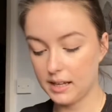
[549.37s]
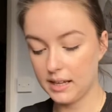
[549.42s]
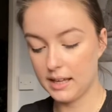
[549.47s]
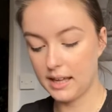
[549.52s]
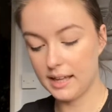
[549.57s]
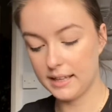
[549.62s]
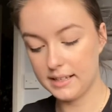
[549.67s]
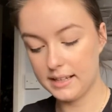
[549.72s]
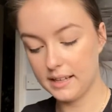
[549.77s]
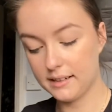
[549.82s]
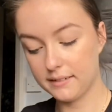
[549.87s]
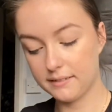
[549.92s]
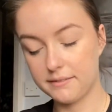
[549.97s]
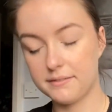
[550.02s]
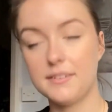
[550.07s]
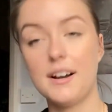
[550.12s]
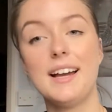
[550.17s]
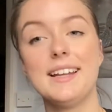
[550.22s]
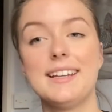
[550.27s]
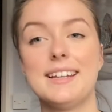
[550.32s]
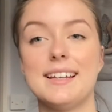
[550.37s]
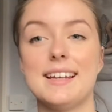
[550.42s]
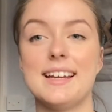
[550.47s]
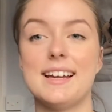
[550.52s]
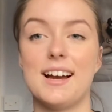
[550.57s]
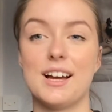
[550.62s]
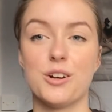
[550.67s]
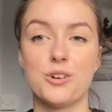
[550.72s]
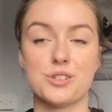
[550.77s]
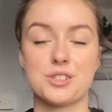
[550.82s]
And then finally I
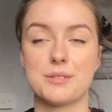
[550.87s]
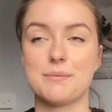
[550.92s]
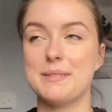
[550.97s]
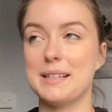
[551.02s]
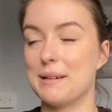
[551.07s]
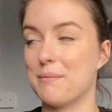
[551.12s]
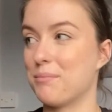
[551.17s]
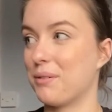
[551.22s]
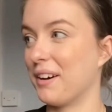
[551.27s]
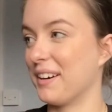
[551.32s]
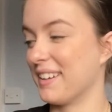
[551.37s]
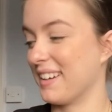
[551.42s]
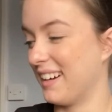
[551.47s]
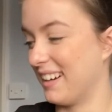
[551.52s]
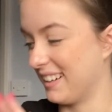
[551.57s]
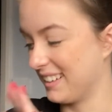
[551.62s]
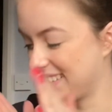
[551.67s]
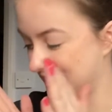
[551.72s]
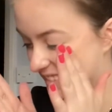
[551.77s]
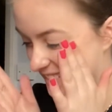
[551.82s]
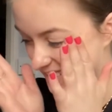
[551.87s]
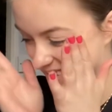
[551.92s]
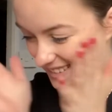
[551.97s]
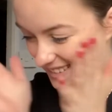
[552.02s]
got some lip products